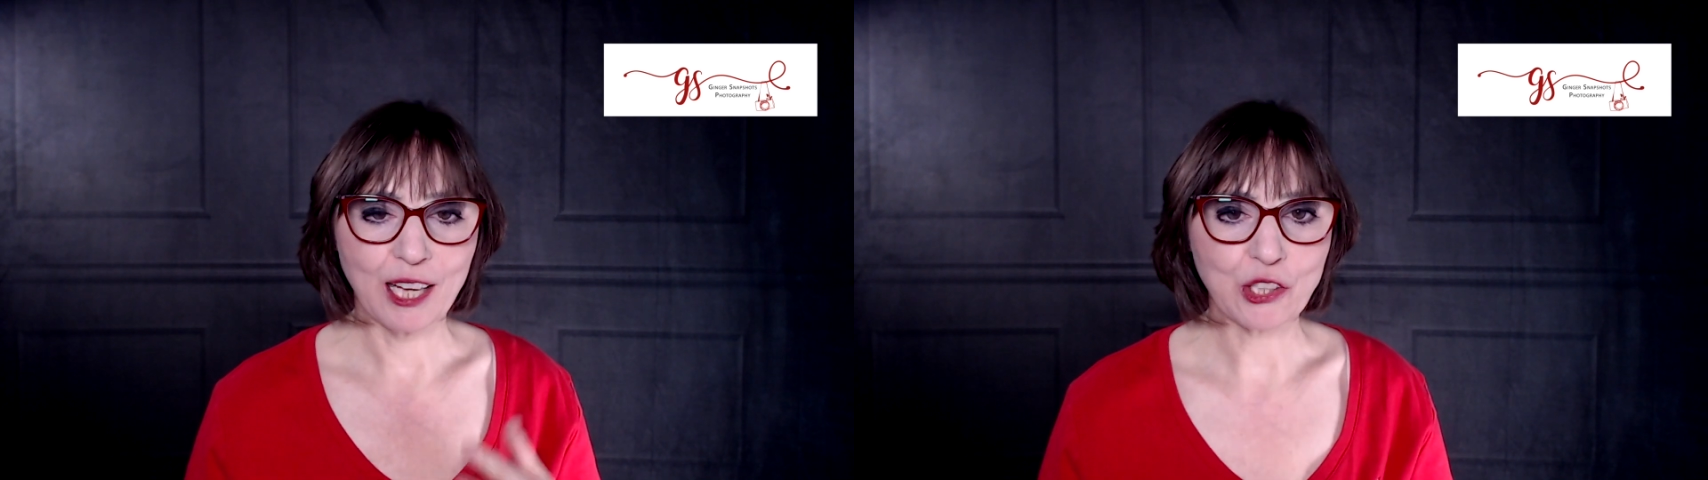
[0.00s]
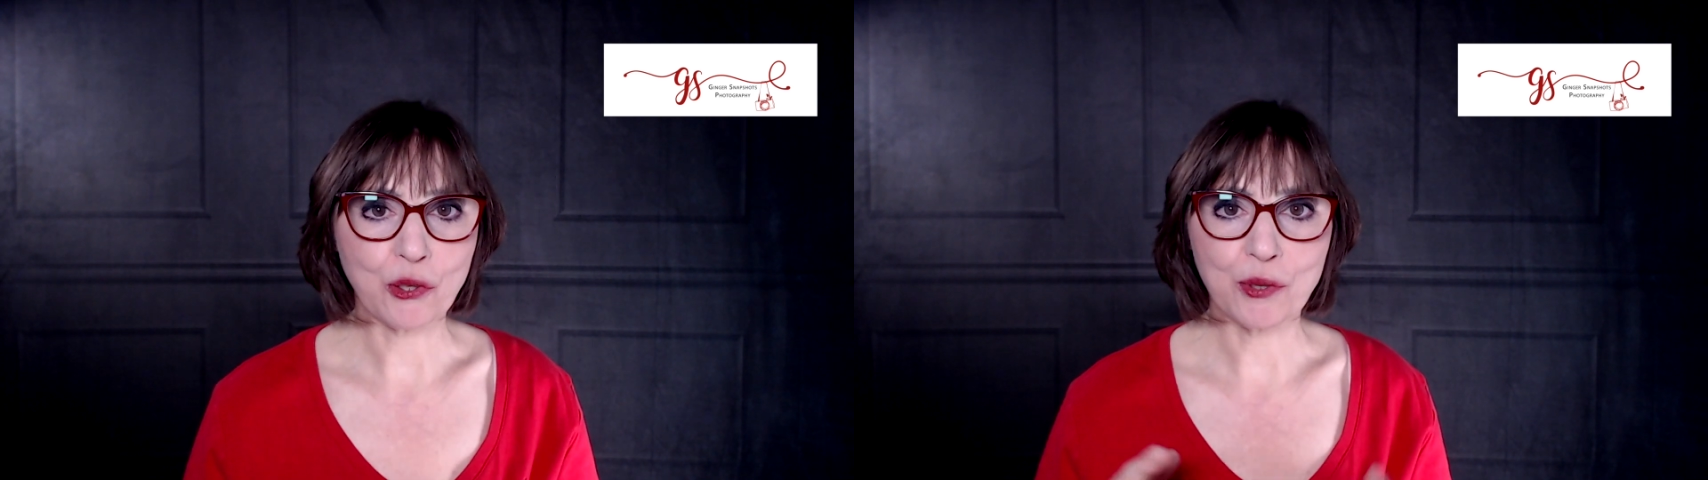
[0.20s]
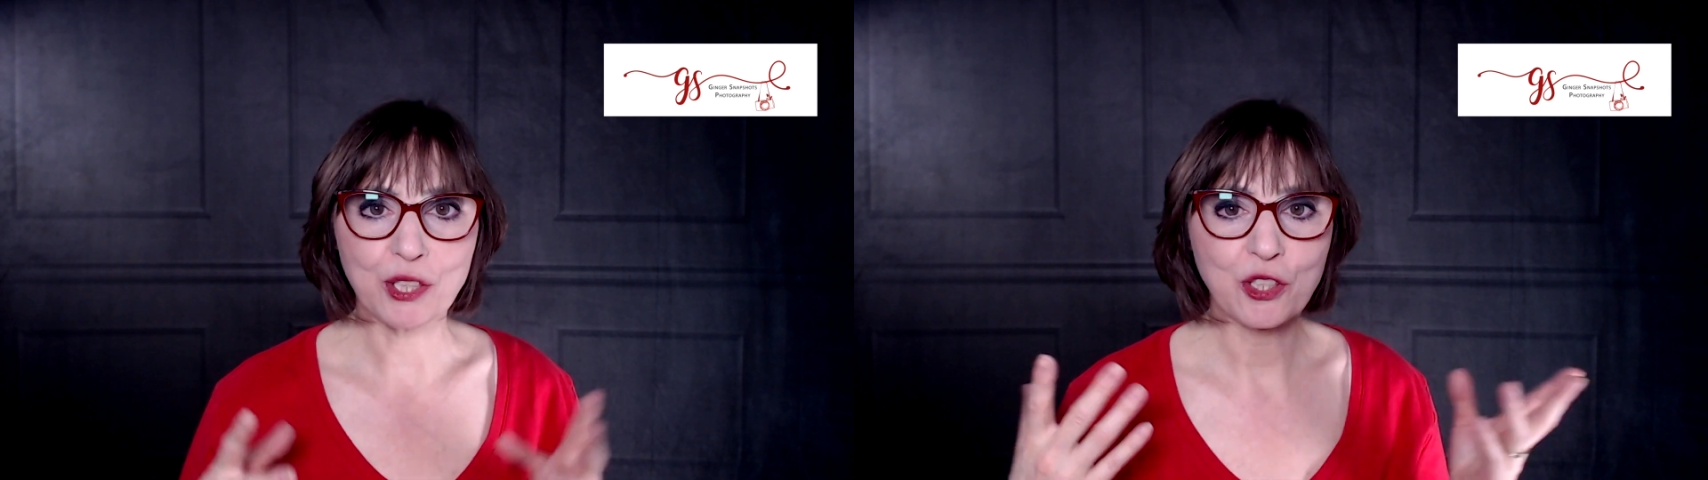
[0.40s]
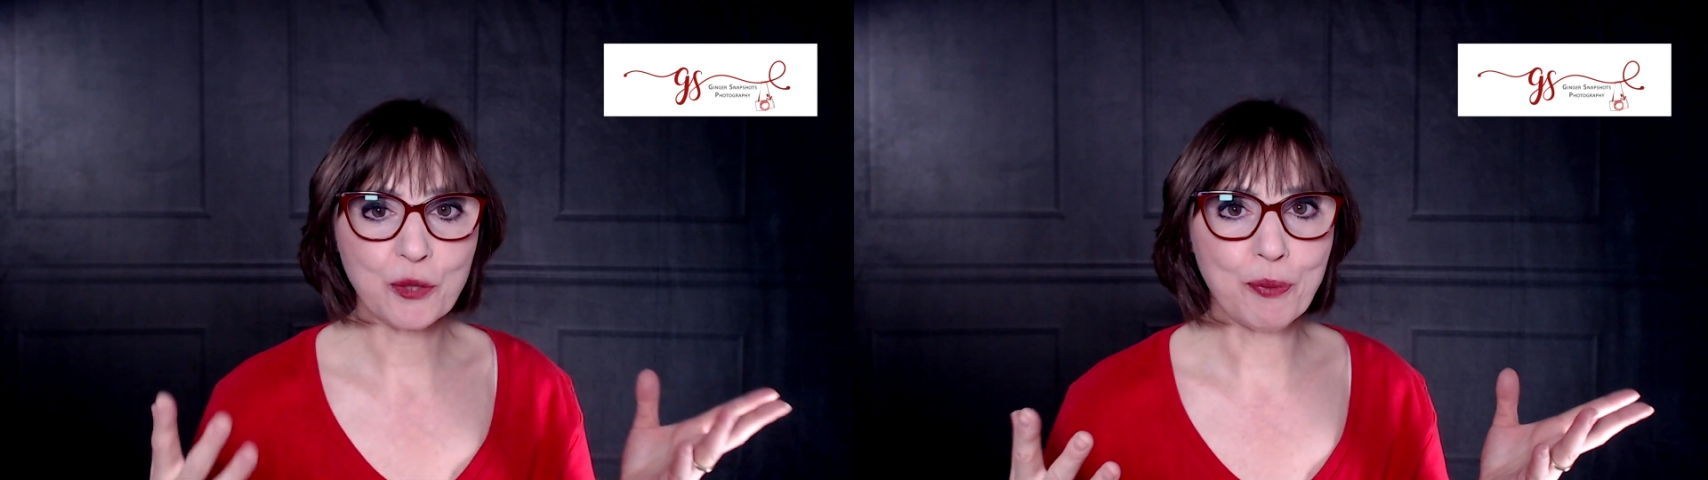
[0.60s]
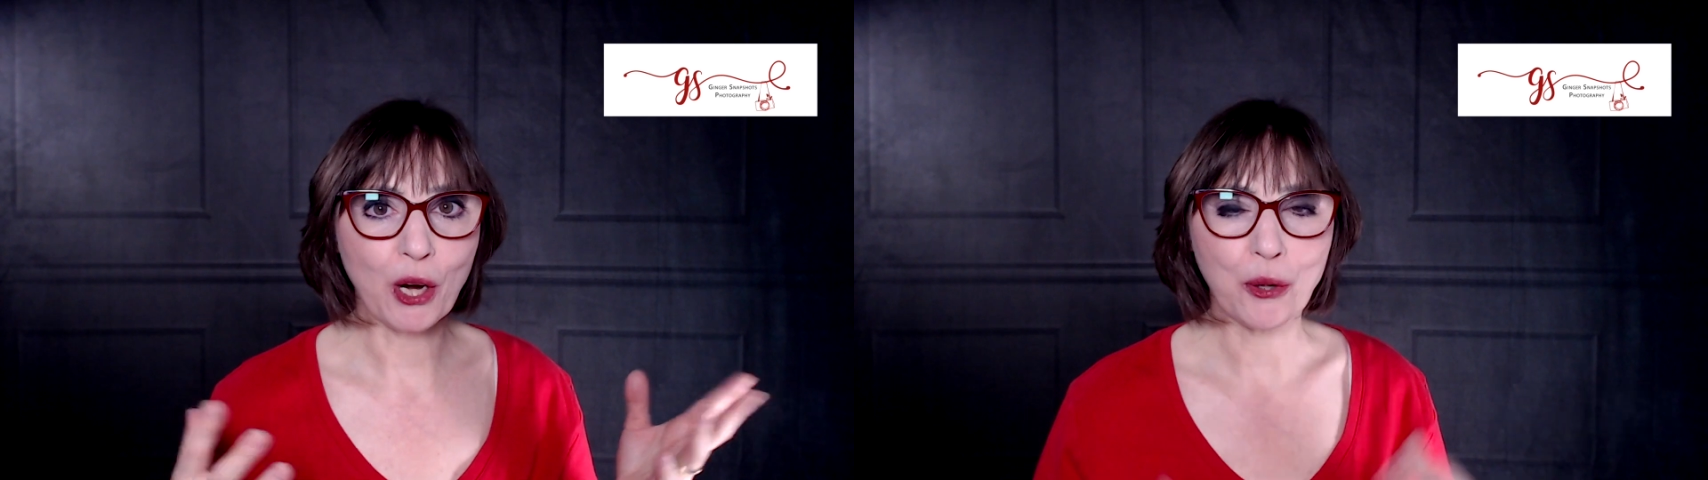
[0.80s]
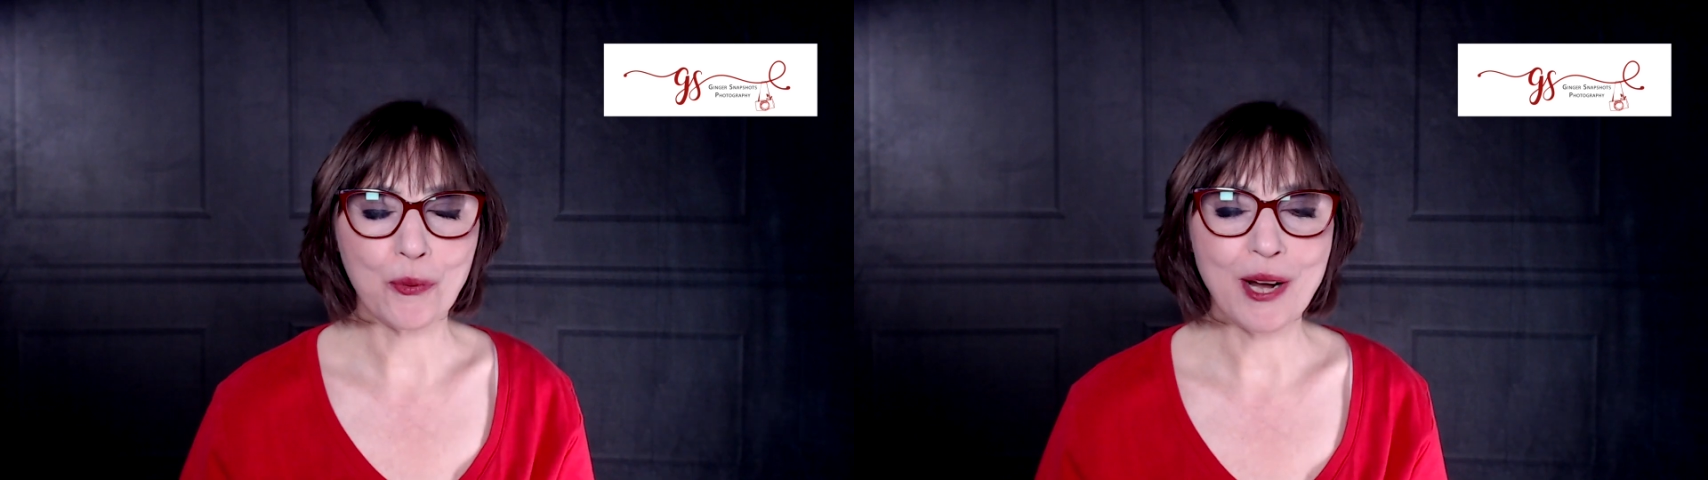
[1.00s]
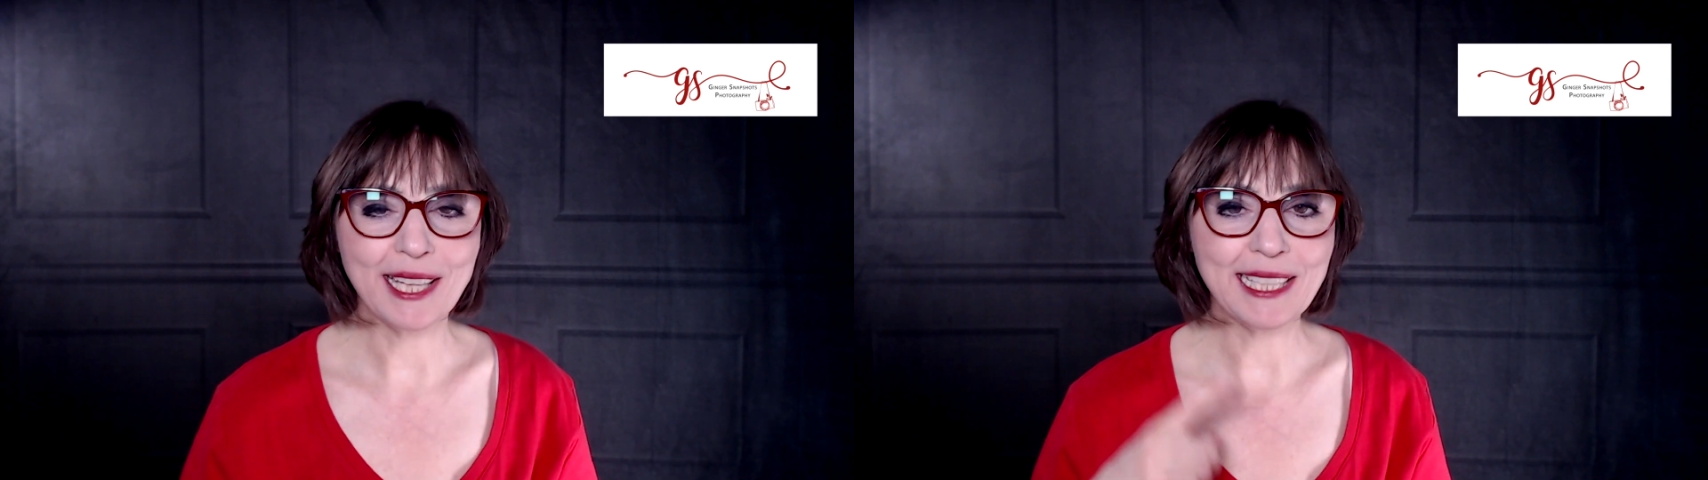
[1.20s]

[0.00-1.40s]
So this is part 1,